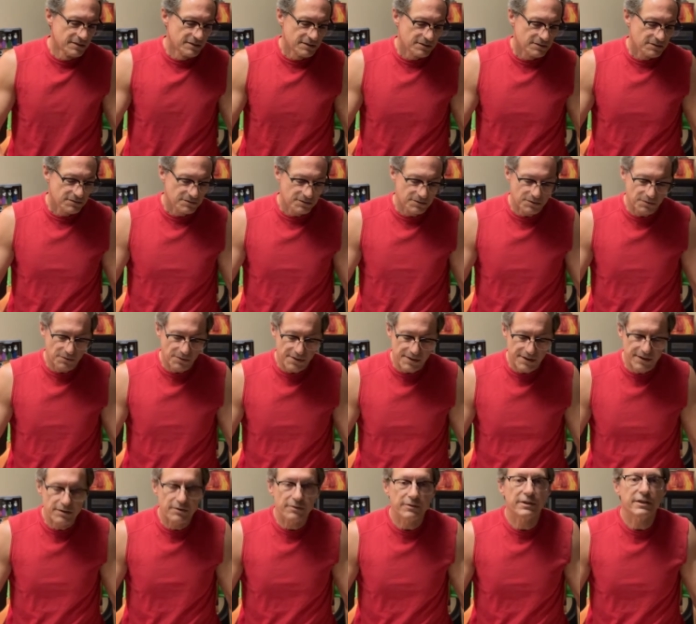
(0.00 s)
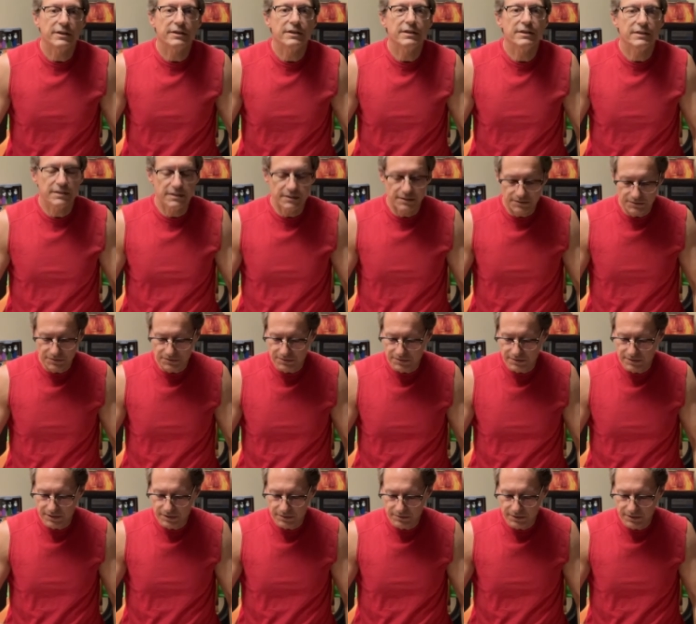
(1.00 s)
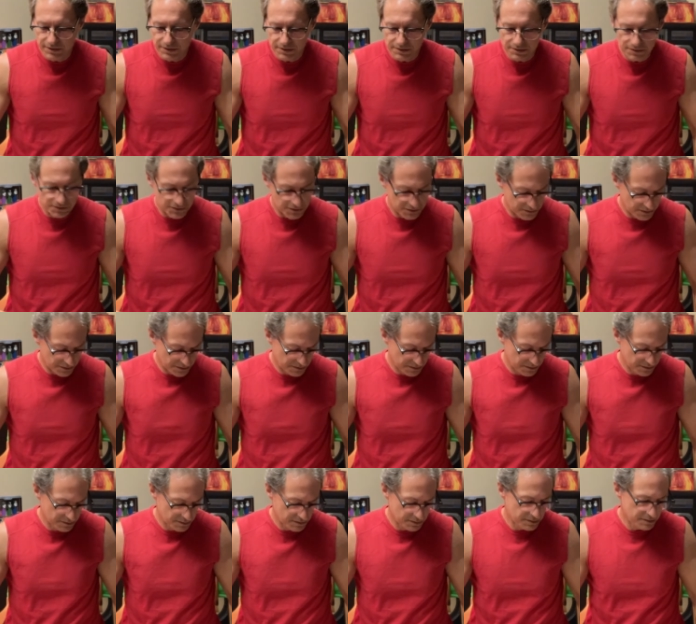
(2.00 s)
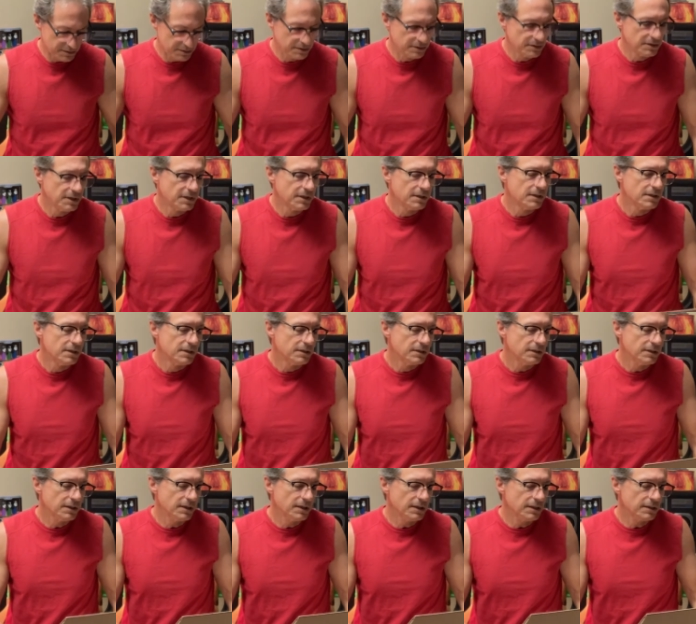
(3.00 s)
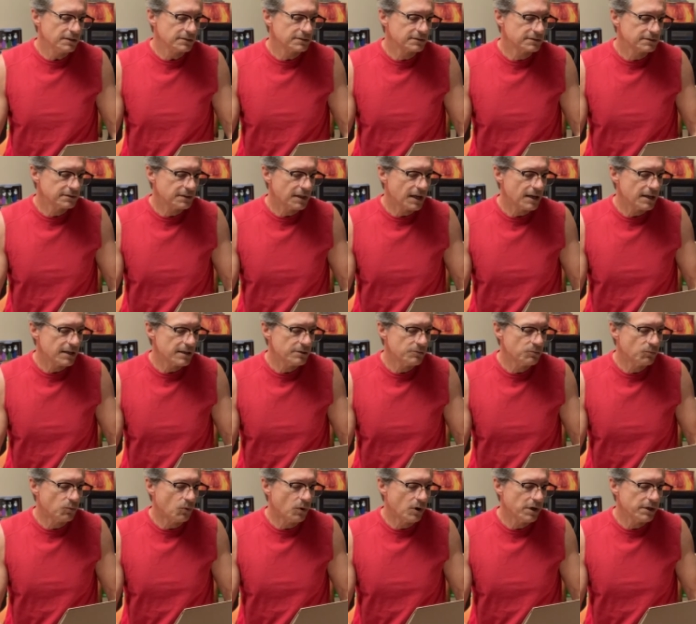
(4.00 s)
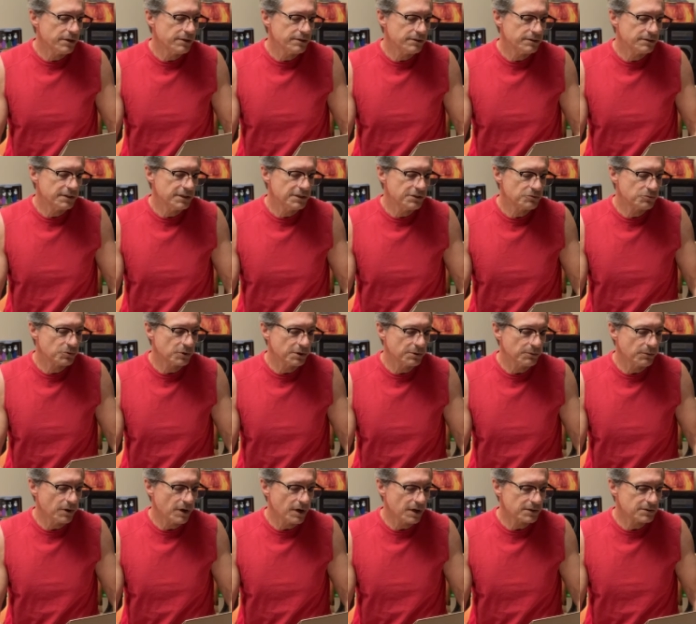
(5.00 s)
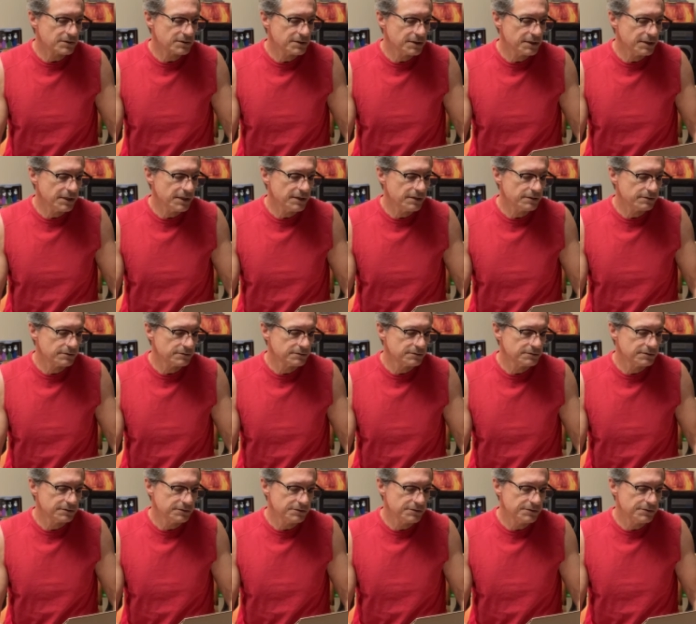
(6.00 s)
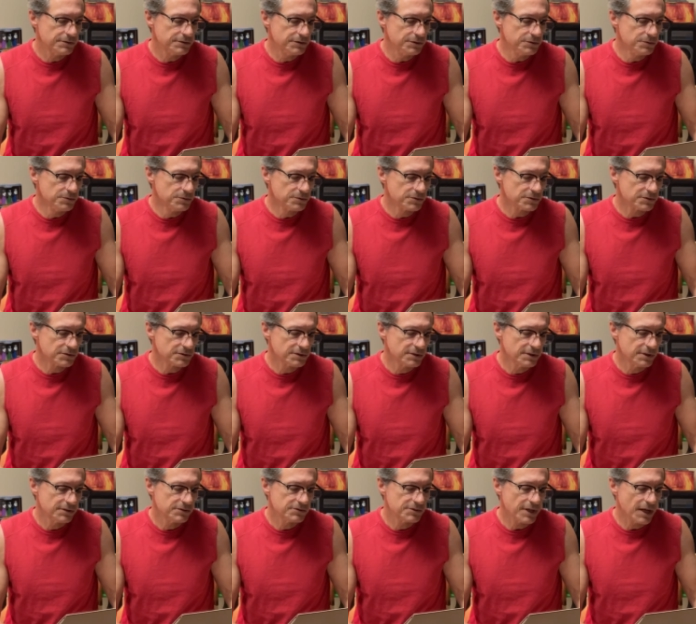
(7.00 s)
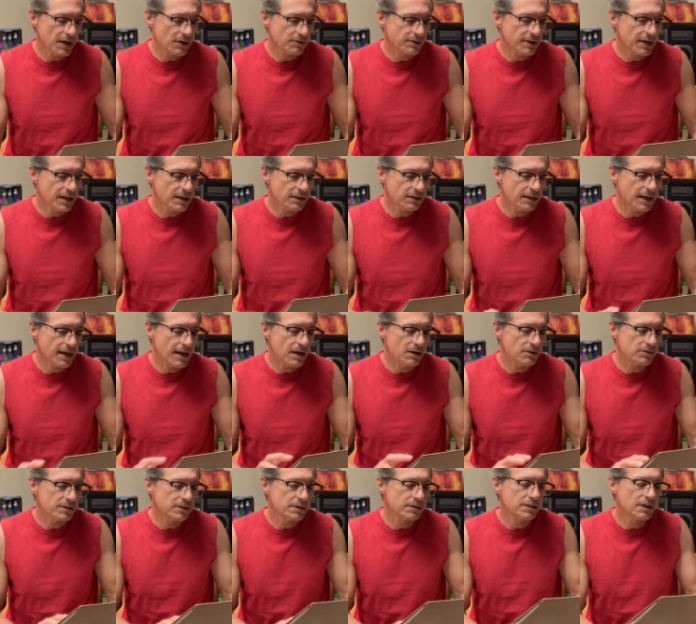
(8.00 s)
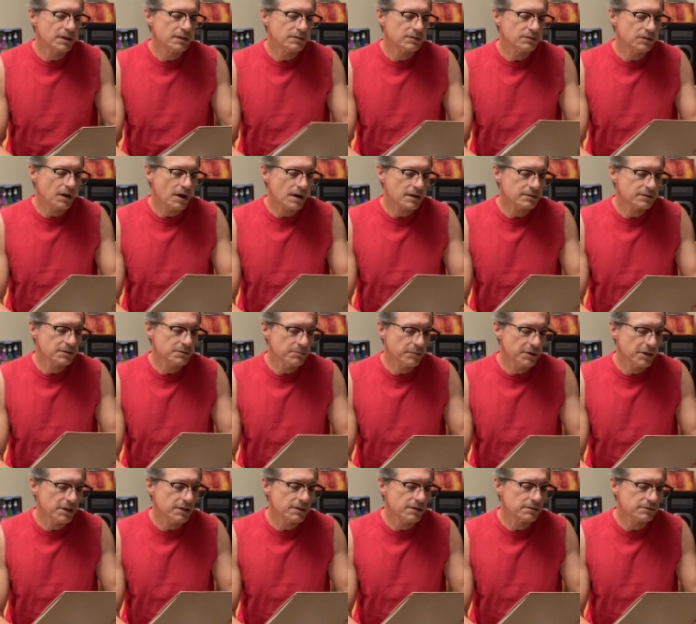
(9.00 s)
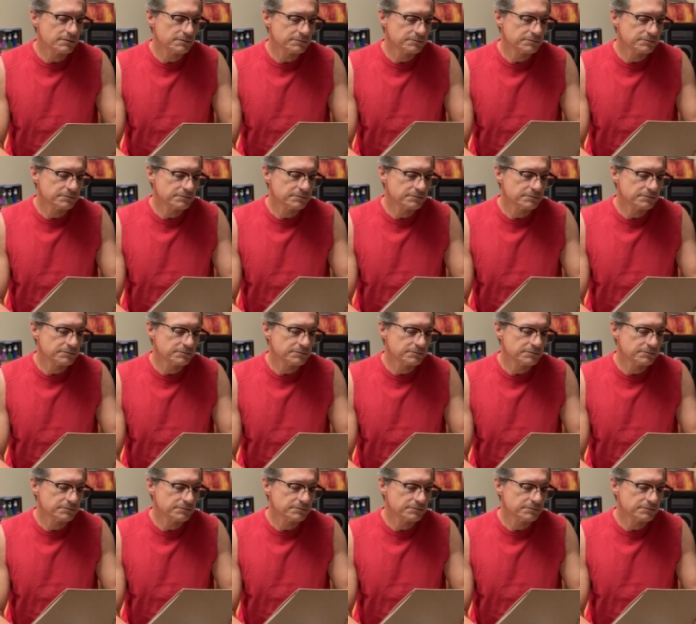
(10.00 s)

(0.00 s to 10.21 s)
So there it is. There is side 1, Detroit Rock City, Deuce, Shout It Out Loud, Talk to Me,